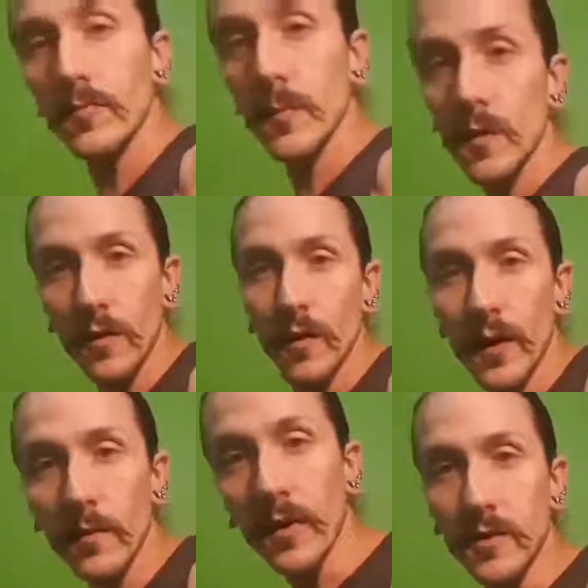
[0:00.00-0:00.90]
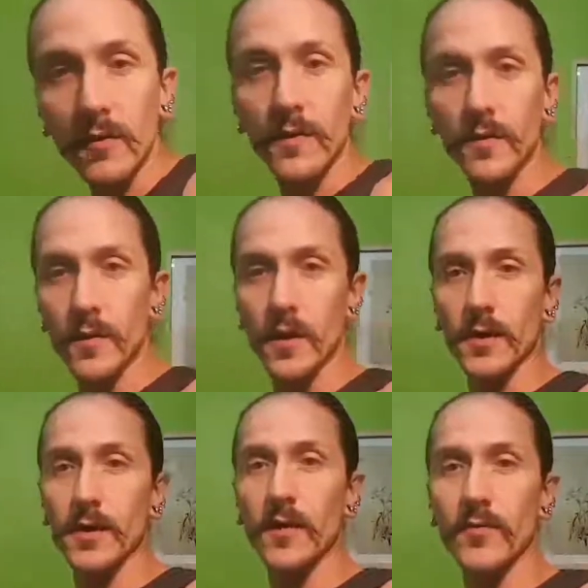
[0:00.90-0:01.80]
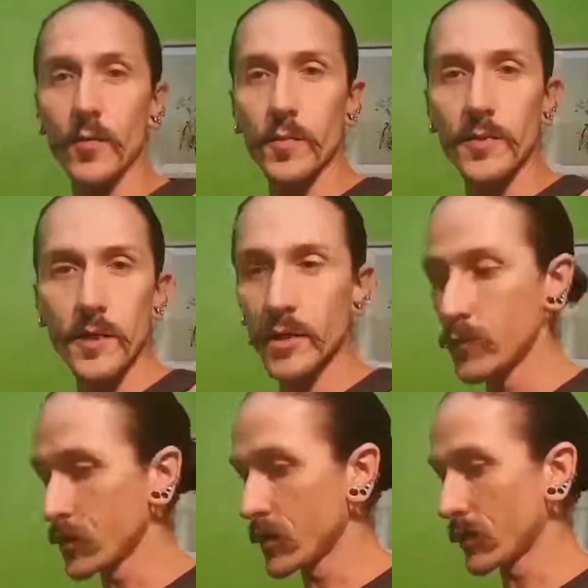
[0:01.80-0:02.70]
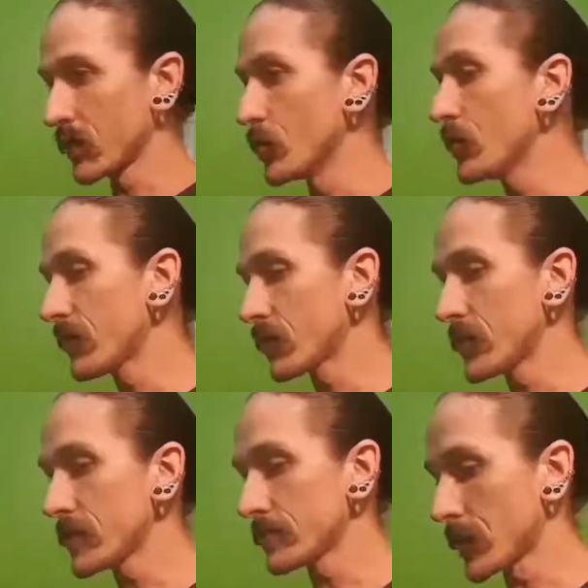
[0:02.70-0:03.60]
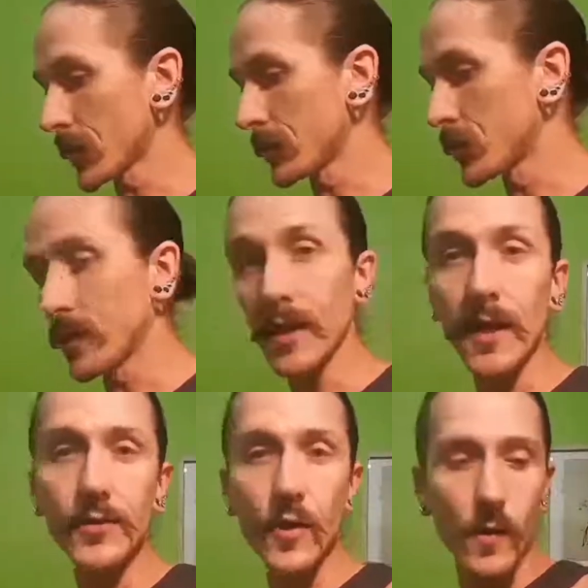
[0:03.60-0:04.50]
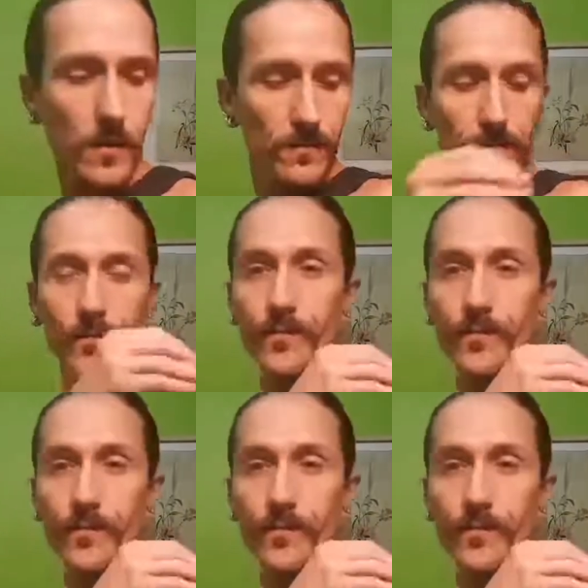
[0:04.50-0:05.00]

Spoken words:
So I get myself into a nice comfortable position where I don't have to move for a bit, and I can put the electro on.